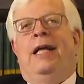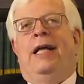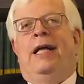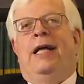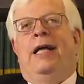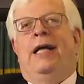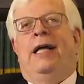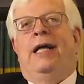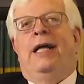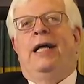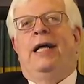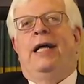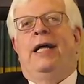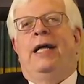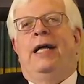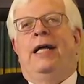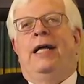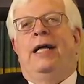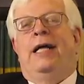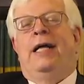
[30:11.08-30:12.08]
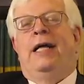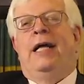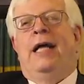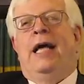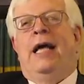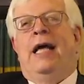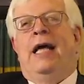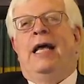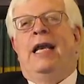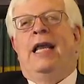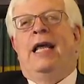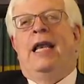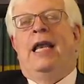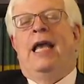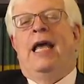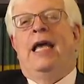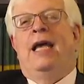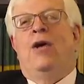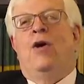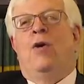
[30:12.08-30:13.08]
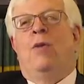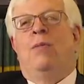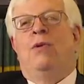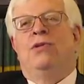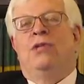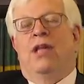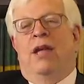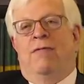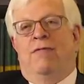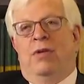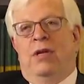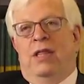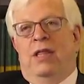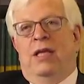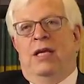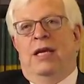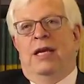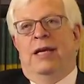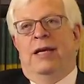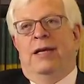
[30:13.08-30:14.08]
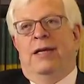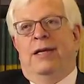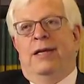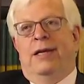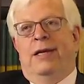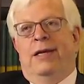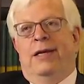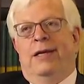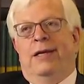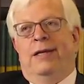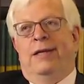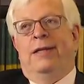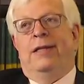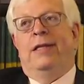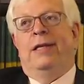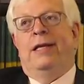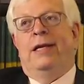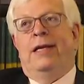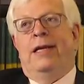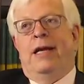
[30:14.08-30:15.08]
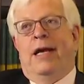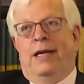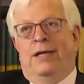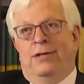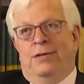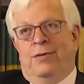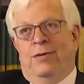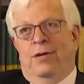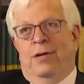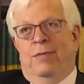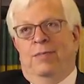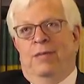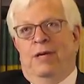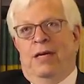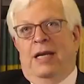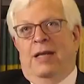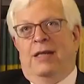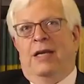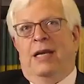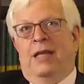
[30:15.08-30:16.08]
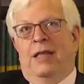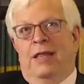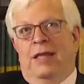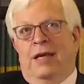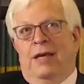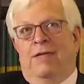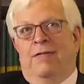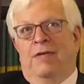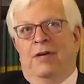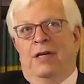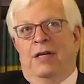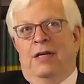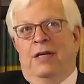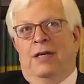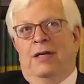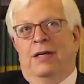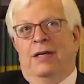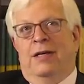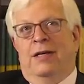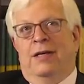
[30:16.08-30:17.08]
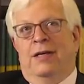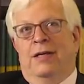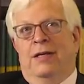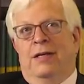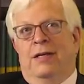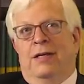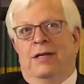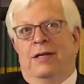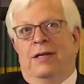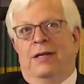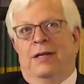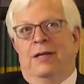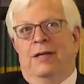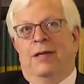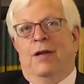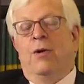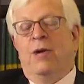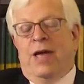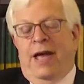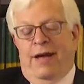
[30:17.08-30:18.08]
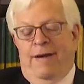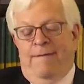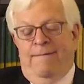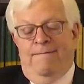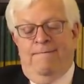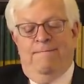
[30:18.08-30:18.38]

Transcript: And I like almost everything in ice cream, now that I think of it. Okay.